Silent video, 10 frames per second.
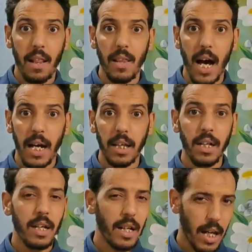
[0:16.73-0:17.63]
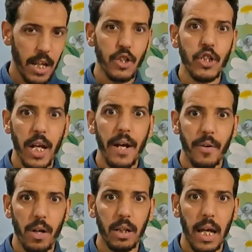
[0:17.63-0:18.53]
like, and
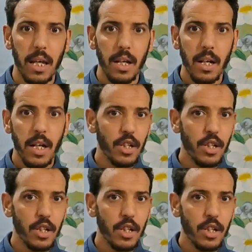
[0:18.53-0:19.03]
share. Okay?